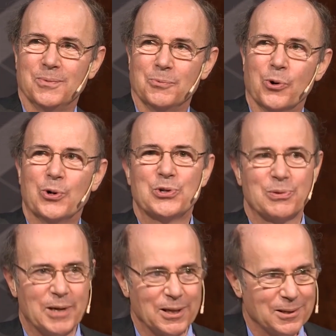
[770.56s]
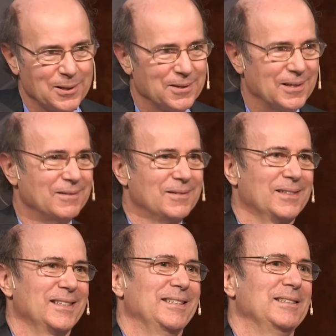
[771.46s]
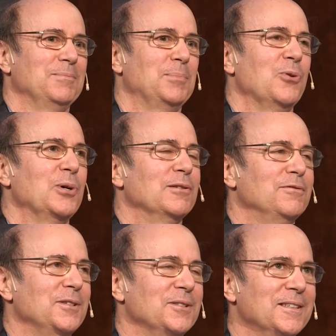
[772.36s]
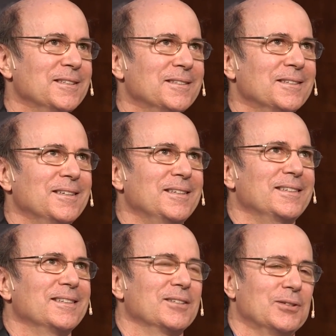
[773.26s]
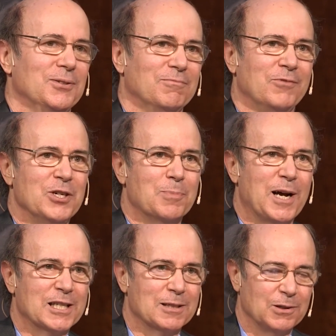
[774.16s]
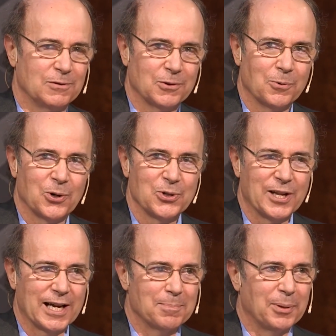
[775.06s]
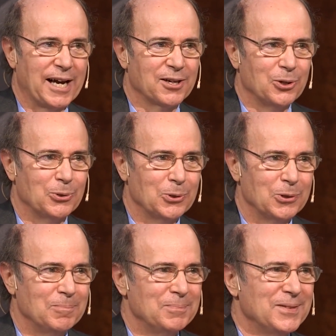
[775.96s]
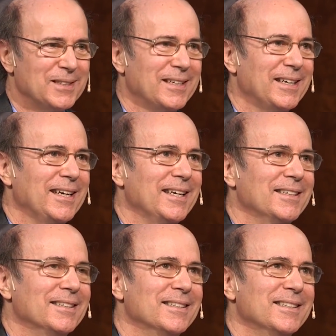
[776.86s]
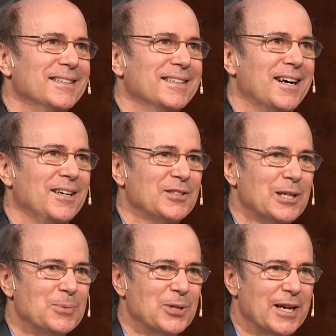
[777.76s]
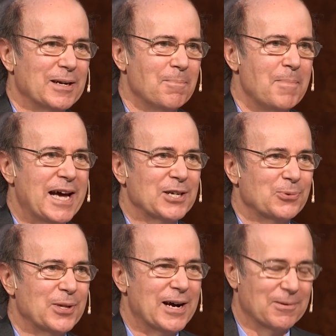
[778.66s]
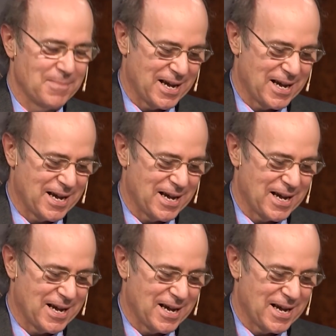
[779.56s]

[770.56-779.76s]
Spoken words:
wordsmith, poet of physics, responsible for words like black hole and concepts like mass without